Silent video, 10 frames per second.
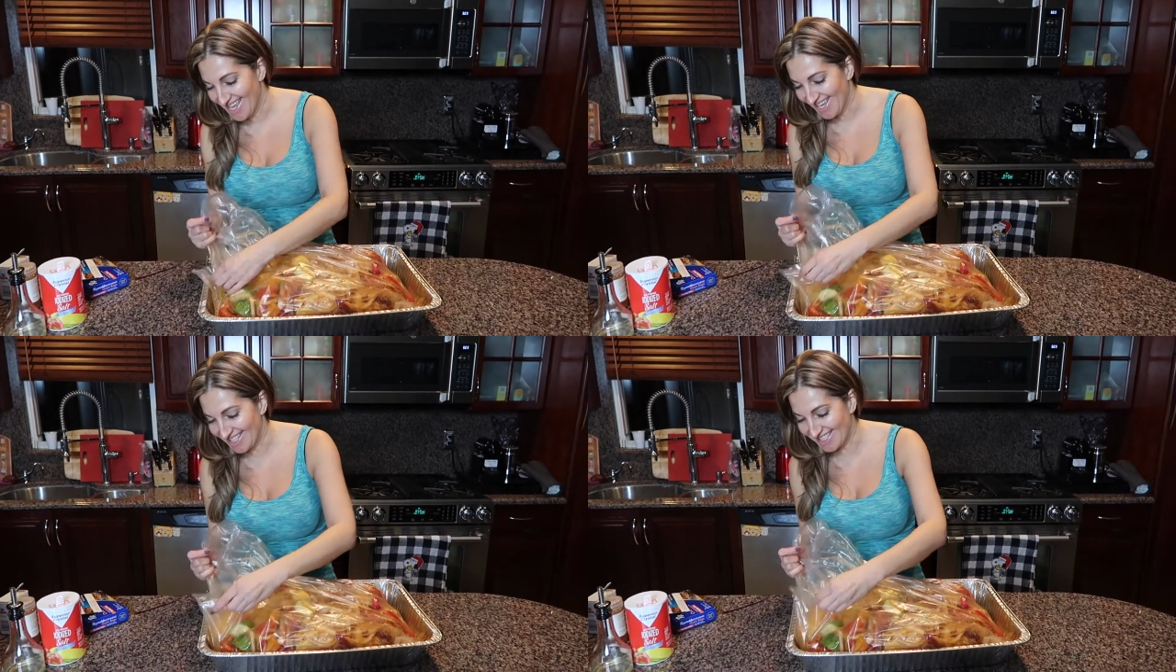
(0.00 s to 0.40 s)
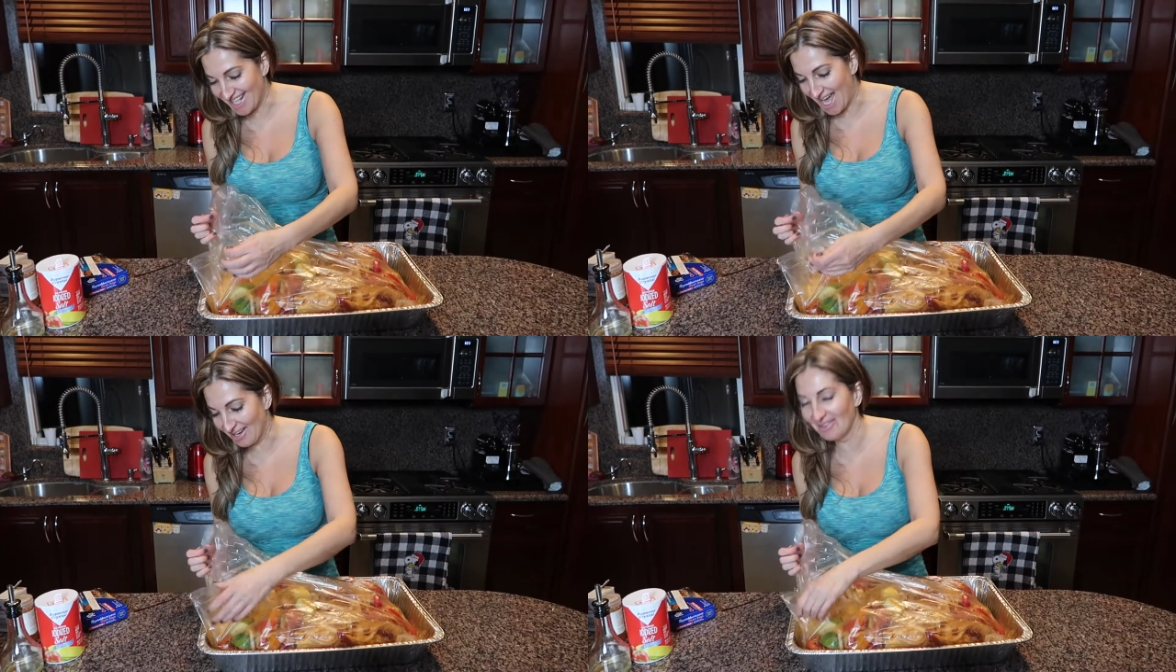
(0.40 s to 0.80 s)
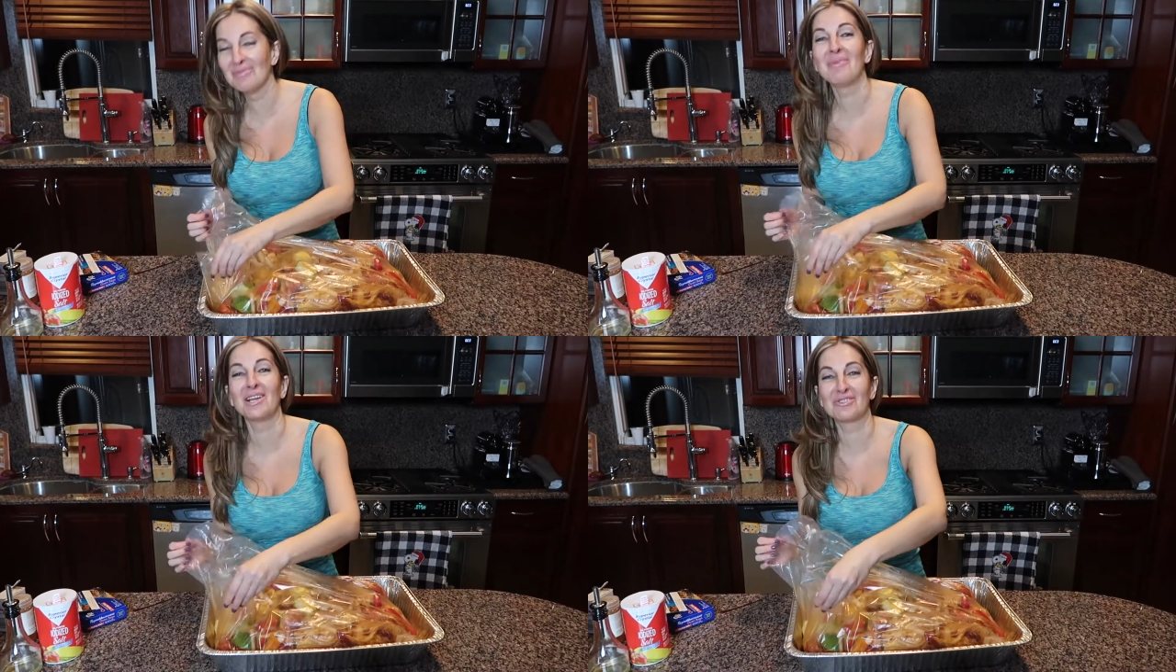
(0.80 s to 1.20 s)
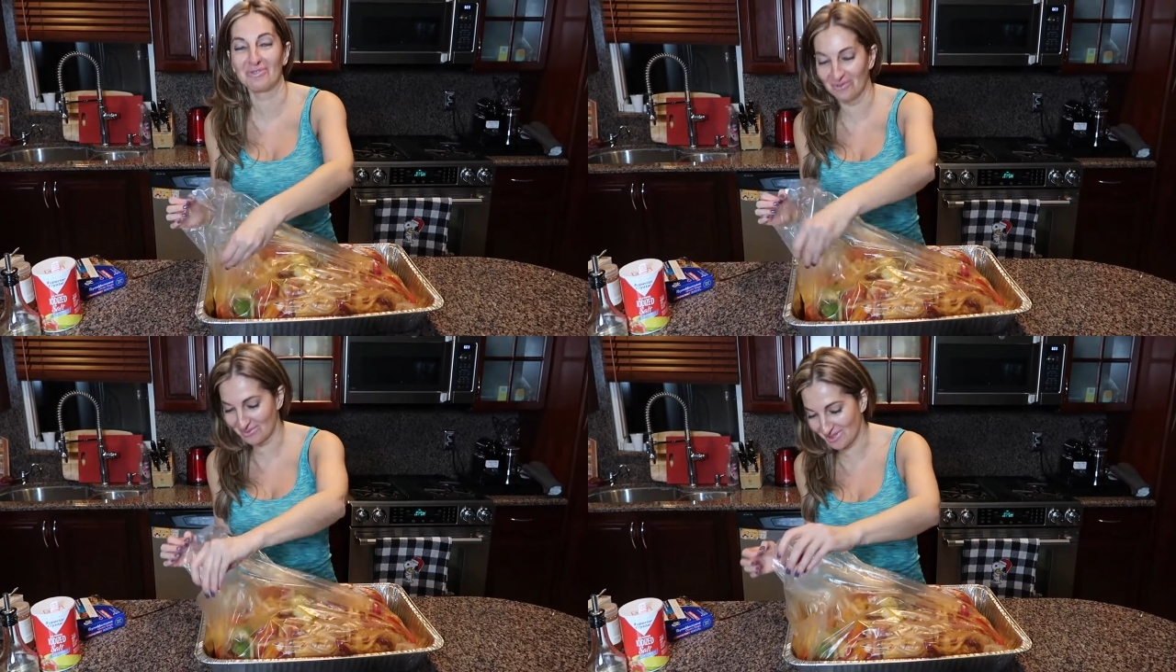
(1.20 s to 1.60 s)
it's not even much
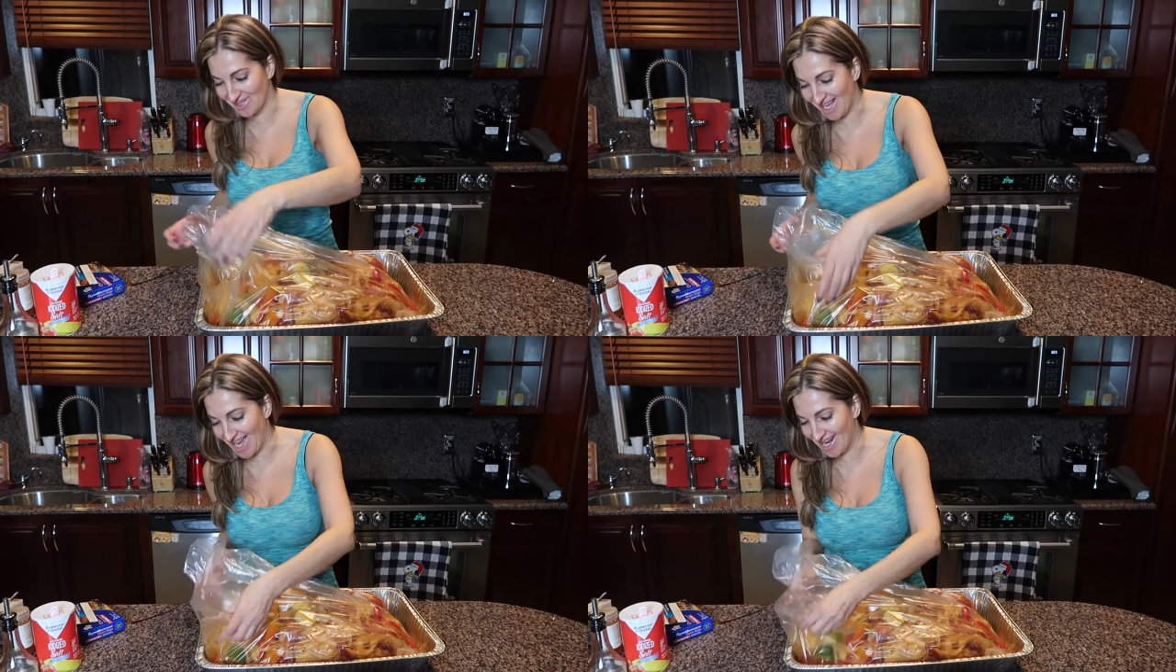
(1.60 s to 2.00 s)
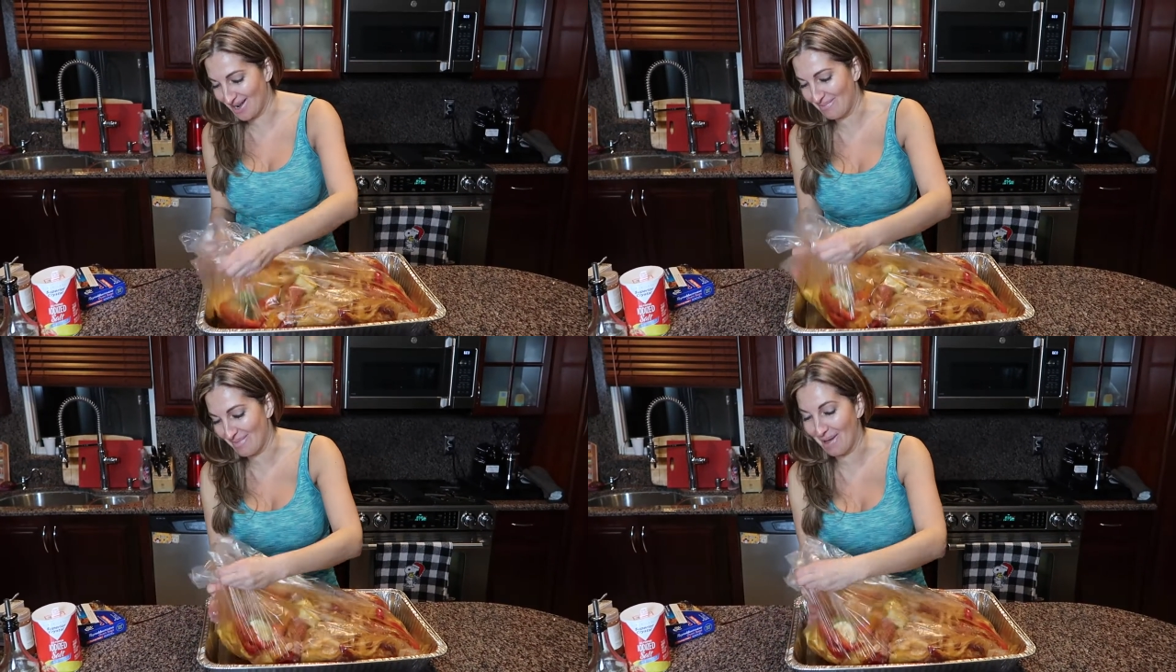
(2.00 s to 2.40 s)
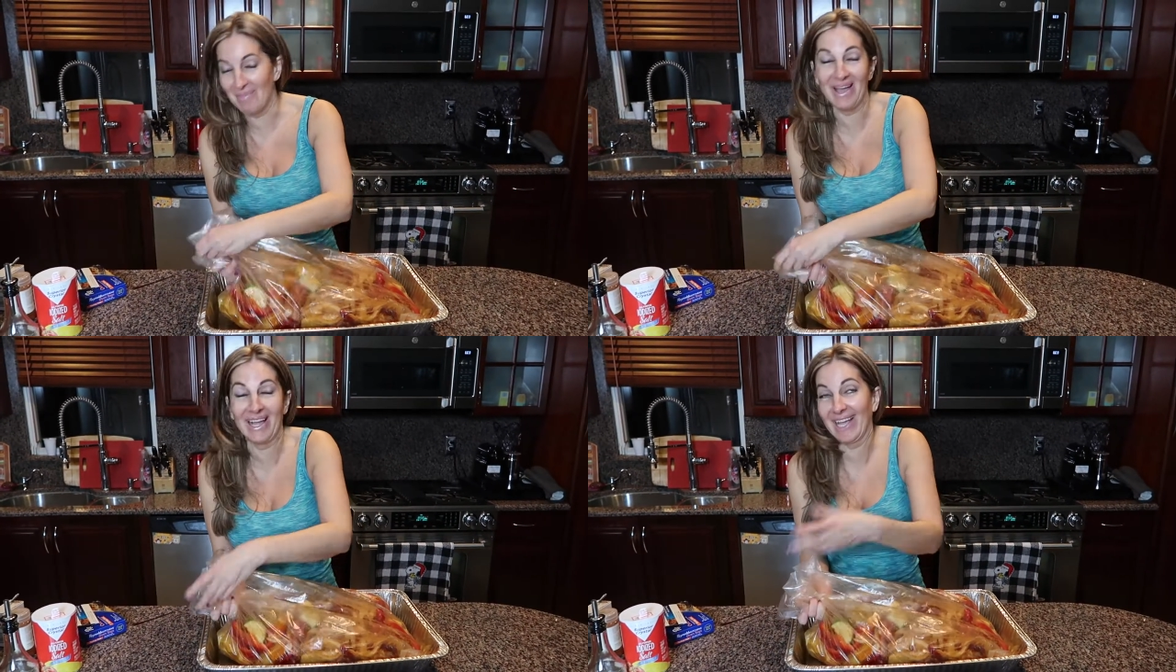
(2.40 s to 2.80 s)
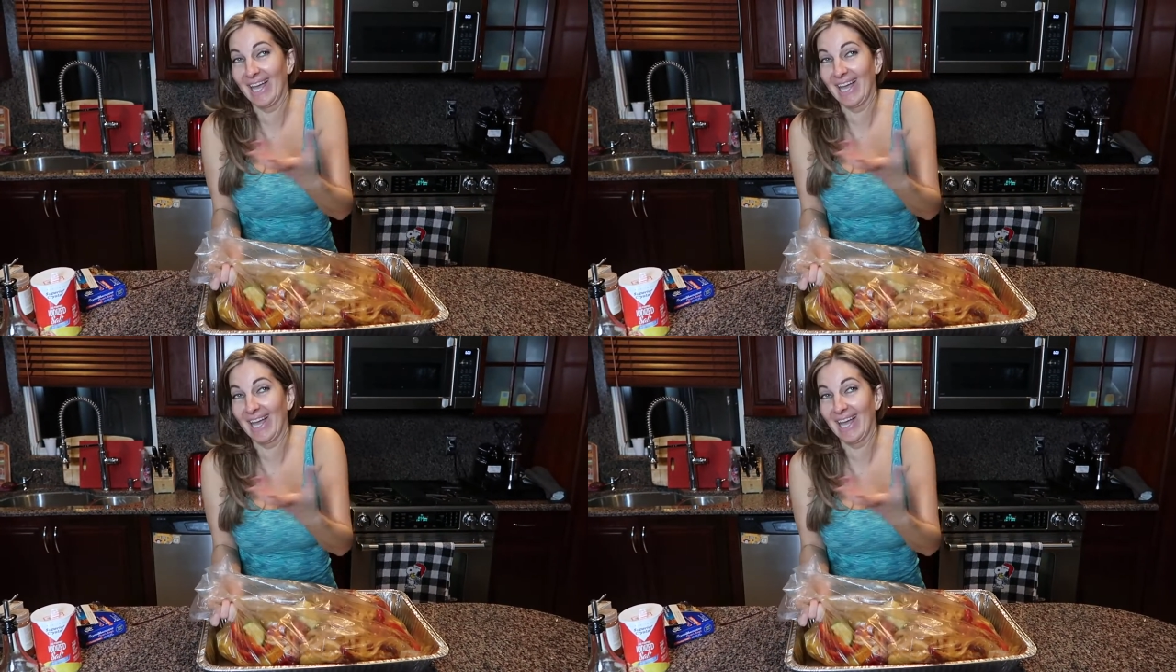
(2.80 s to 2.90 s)
room to tie it up my back.